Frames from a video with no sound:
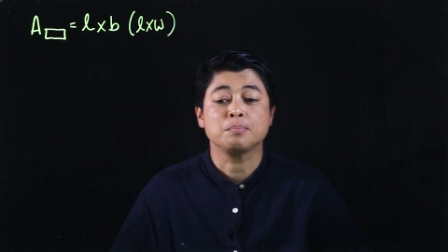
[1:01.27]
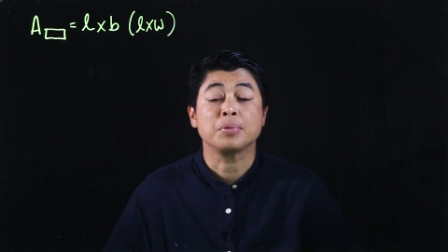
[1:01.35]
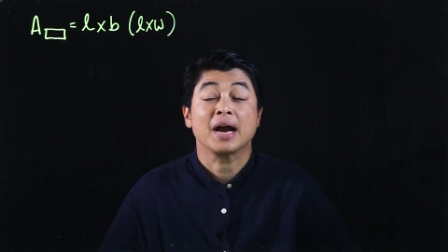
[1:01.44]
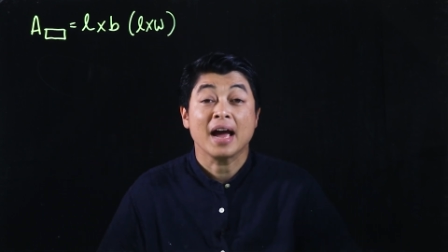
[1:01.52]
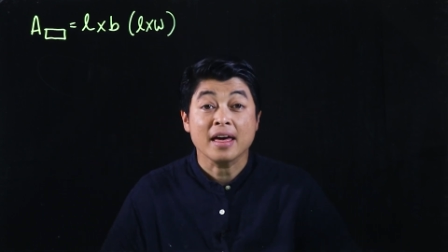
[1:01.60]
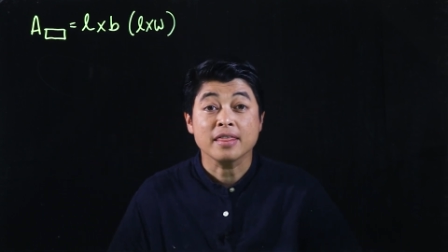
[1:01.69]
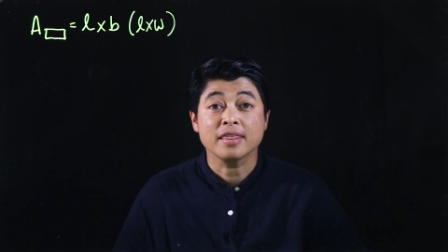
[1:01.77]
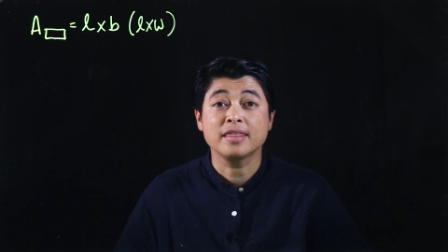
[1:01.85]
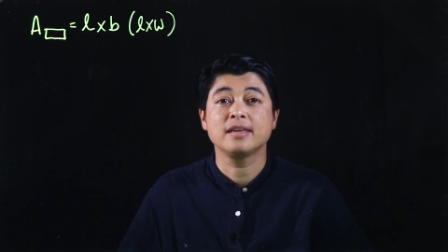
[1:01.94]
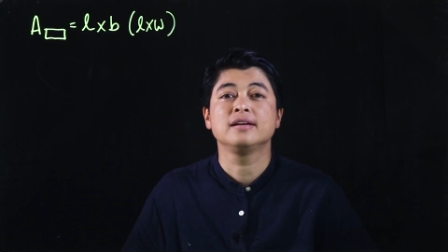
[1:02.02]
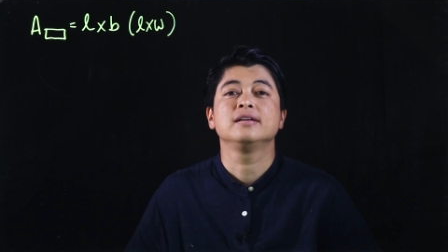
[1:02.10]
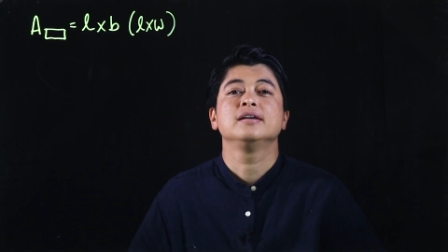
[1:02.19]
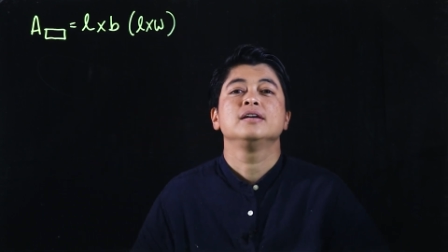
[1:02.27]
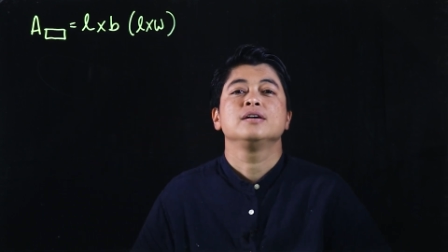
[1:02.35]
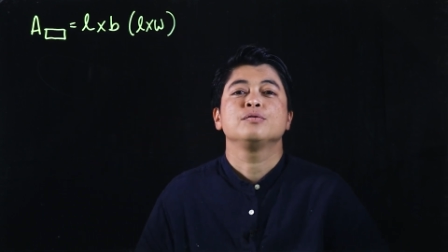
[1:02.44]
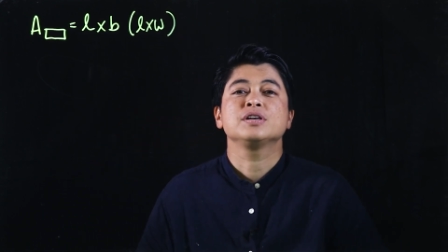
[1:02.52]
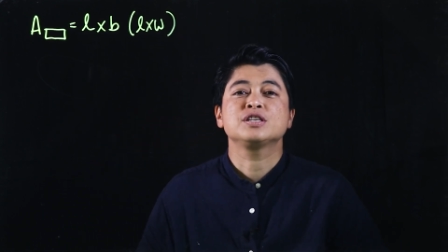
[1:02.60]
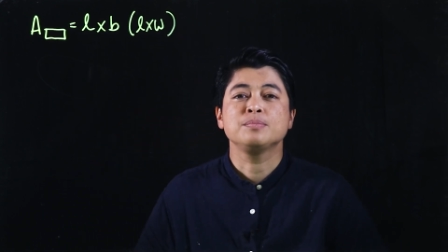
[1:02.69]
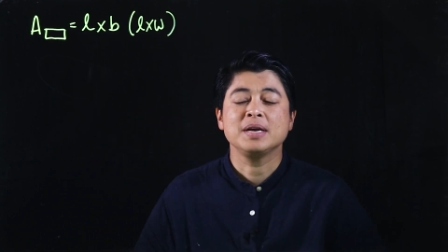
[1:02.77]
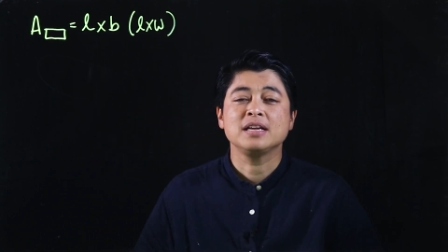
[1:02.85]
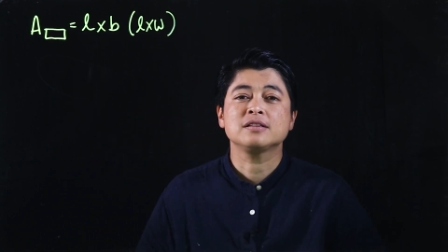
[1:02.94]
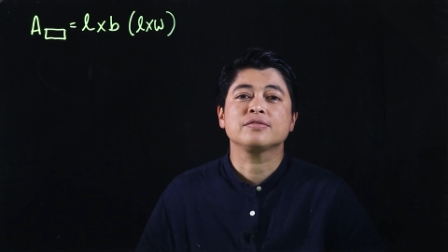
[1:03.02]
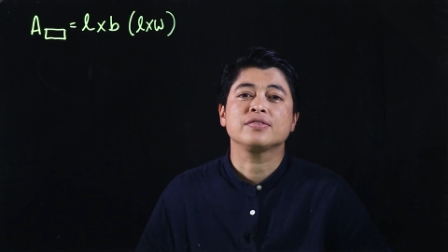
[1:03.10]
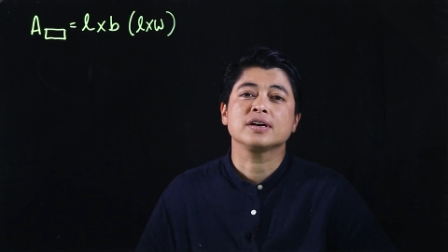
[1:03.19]
breadth, which
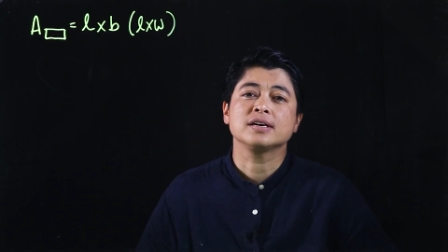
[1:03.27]
means for